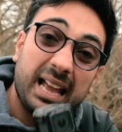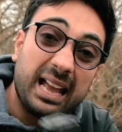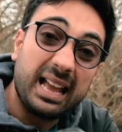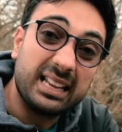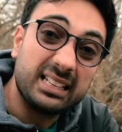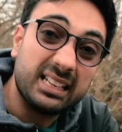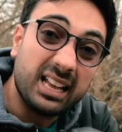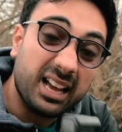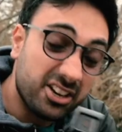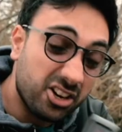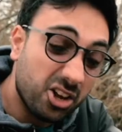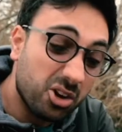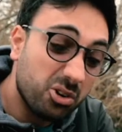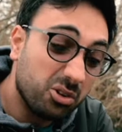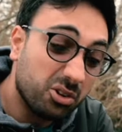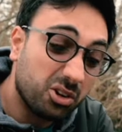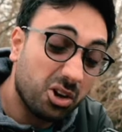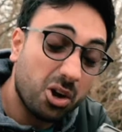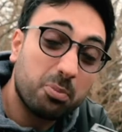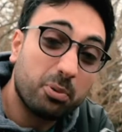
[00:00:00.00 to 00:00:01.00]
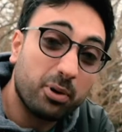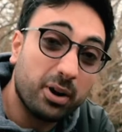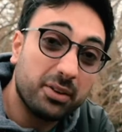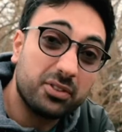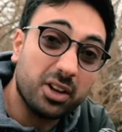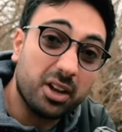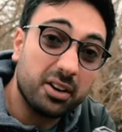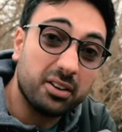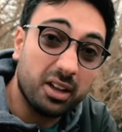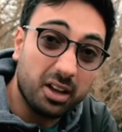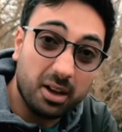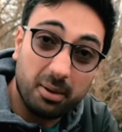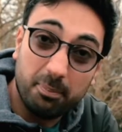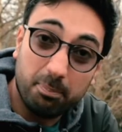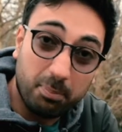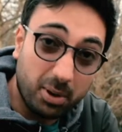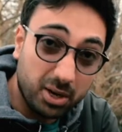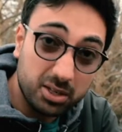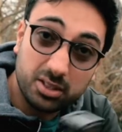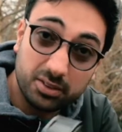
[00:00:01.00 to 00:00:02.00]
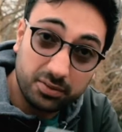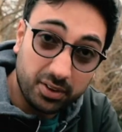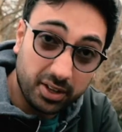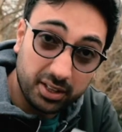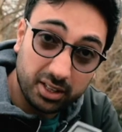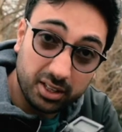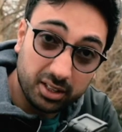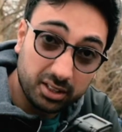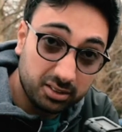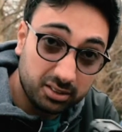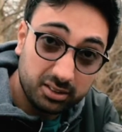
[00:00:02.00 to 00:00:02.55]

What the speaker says: and I know GoPro have done a bunch of other